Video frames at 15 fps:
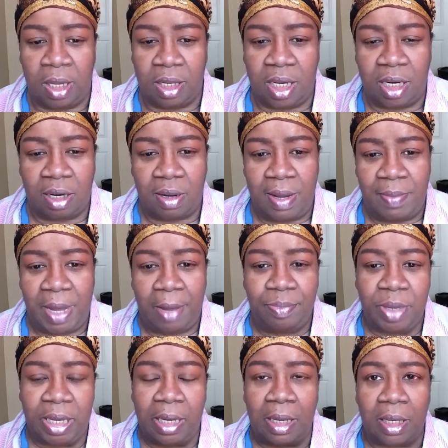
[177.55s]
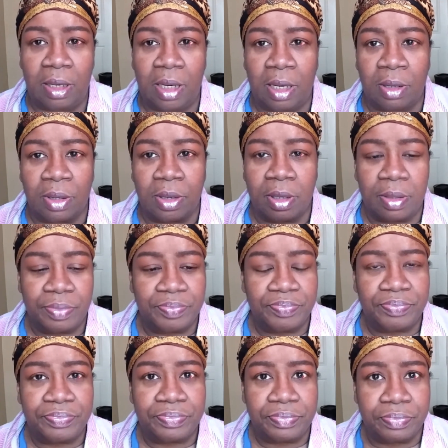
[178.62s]
you know, it may be a little longer.
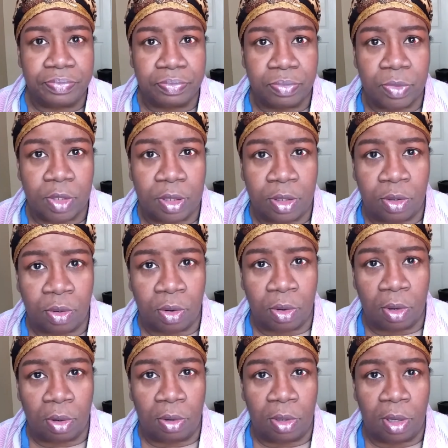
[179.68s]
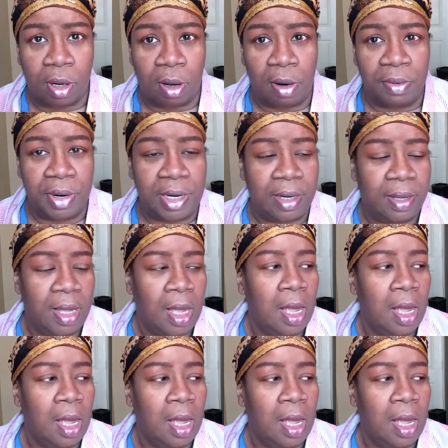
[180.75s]
Girl, look already.